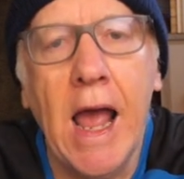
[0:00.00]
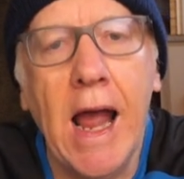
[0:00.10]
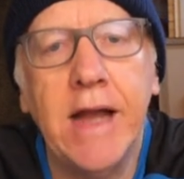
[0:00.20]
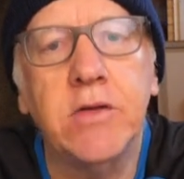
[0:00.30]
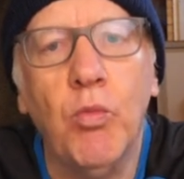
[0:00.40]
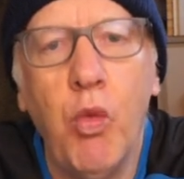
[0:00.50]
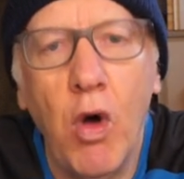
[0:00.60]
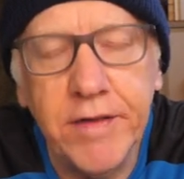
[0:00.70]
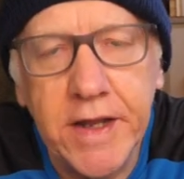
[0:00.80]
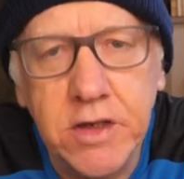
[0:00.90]
And
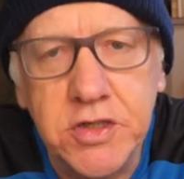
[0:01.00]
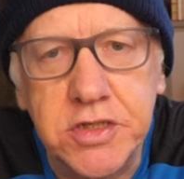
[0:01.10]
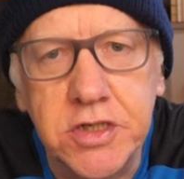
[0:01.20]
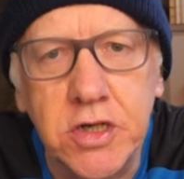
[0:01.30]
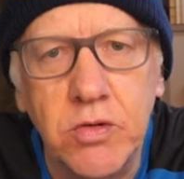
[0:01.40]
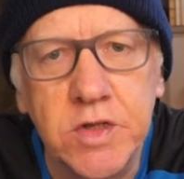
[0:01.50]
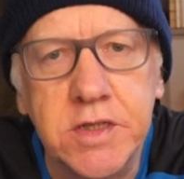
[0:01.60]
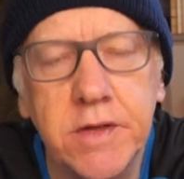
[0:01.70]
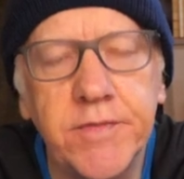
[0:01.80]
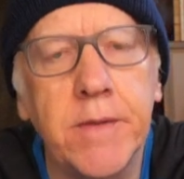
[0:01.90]
what they used to do was
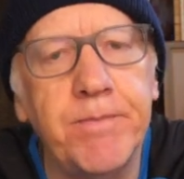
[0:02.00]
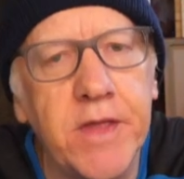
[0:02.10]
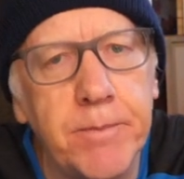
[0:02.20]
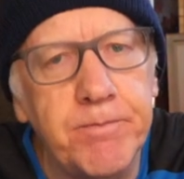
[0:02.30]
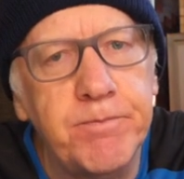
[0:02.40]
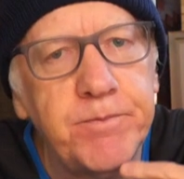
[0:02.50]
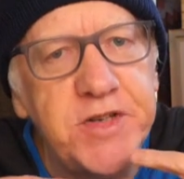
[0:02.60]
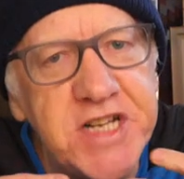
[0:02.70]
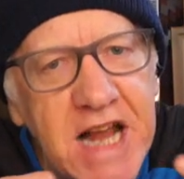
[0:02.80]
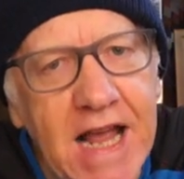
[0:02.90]
that the
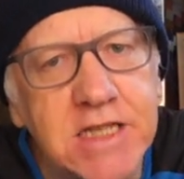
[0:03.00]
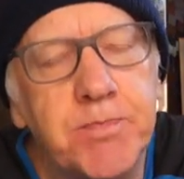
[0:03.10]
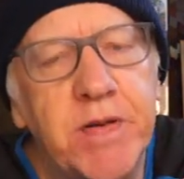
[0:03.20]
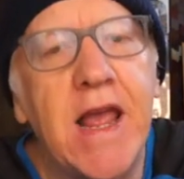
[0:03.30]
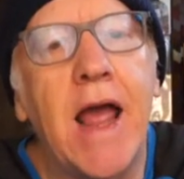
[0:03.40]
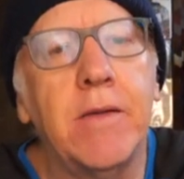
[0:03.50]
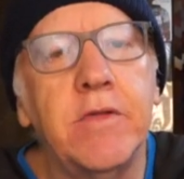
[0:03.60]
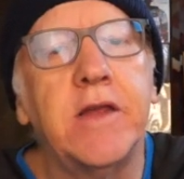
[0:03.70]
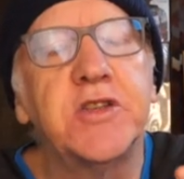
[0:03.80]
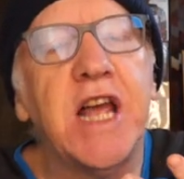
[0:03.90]
jazz
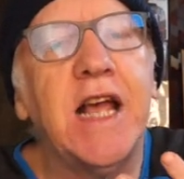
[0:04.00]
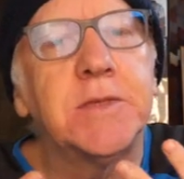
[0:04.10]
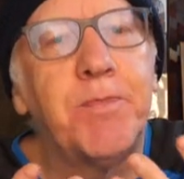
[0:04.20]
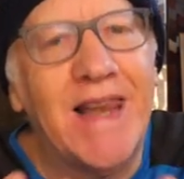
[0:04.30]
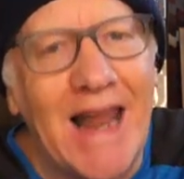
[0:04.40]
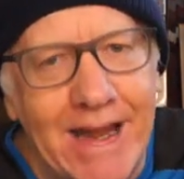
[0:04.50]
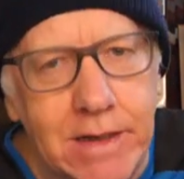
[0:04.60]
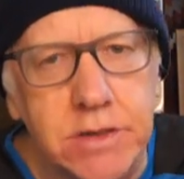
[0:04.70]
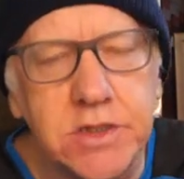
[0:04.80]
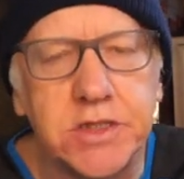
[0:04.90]

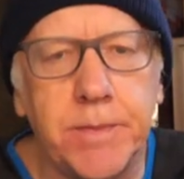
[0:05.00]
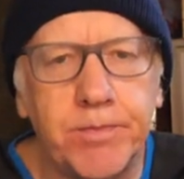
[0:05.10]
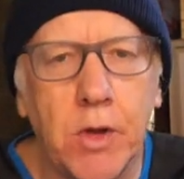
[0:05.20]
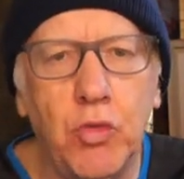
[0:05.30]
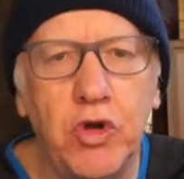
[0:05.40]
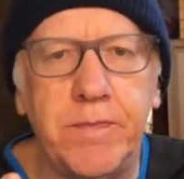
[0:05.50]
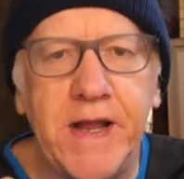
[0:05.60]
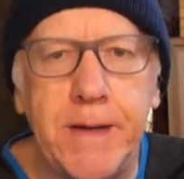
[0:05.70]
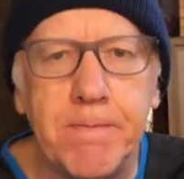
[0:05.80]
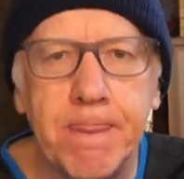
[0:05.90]
players would
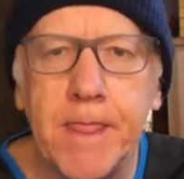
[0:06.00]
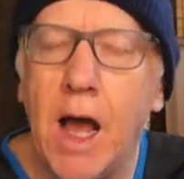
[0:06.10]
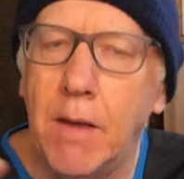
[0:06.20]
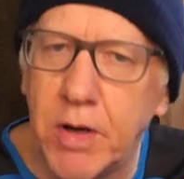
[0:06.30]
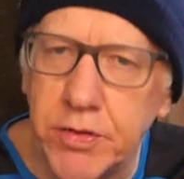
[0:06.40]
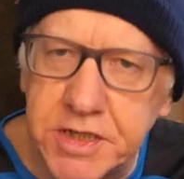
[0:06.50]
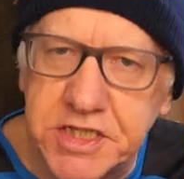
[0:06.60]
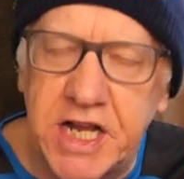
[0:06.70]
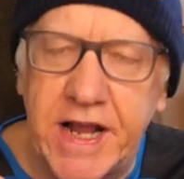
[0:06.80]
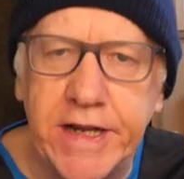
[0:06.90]
be up on the
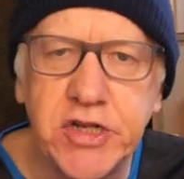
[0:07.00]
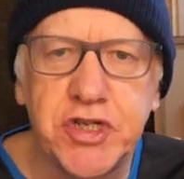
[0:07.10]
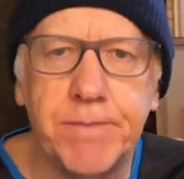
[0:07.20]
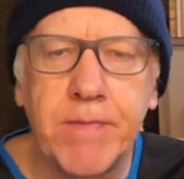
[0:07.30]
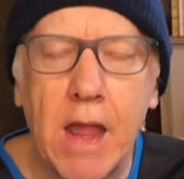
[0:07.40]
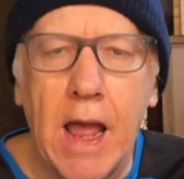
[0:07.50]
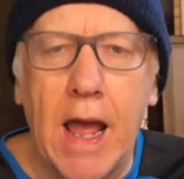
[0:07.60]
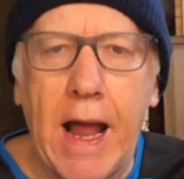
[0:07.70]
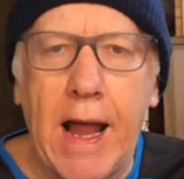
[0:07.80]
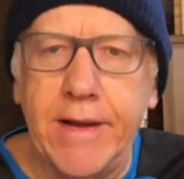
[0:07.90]
stage,
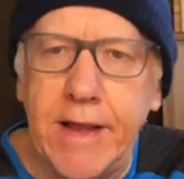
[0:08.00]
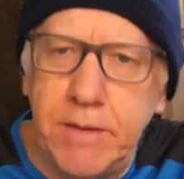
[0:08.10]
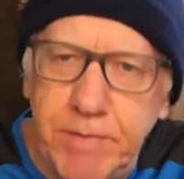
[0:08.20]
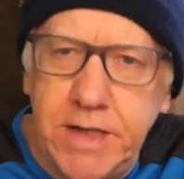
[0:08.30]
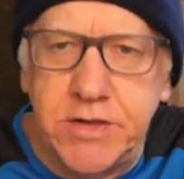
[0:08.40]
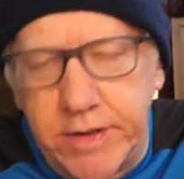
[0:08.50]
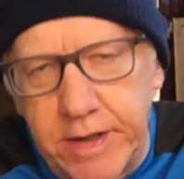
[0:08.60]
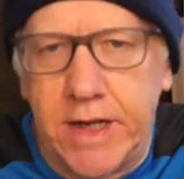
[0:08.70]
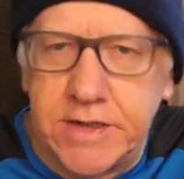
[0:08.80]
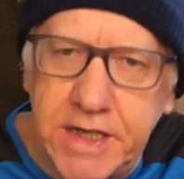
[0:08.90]
and they'd be doing
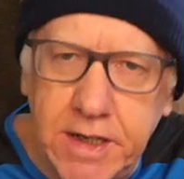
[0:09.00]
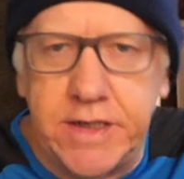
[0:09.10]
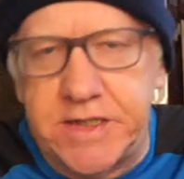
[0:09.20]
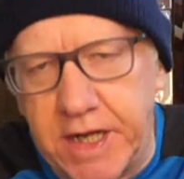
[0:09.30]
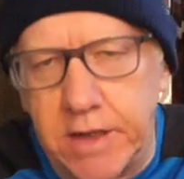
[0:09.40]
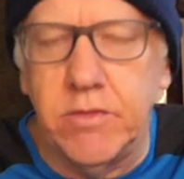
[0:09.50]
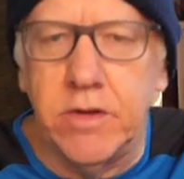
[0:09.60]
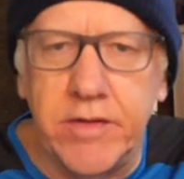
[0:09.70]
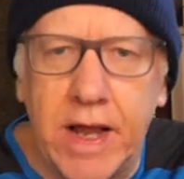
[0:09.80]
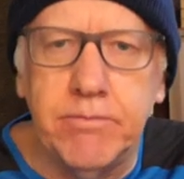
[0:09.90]
their tinkly tink, you
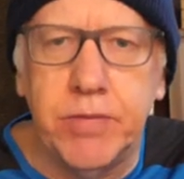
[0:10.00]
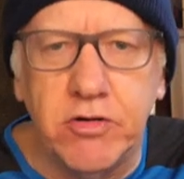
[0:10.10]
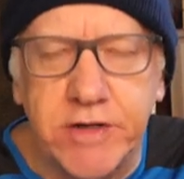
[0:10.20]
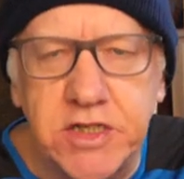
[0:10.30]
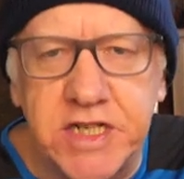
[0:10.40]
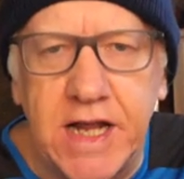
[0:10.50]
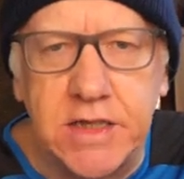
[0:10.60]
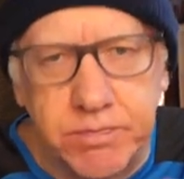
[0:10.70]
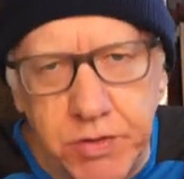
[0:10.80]
know, that boring jazz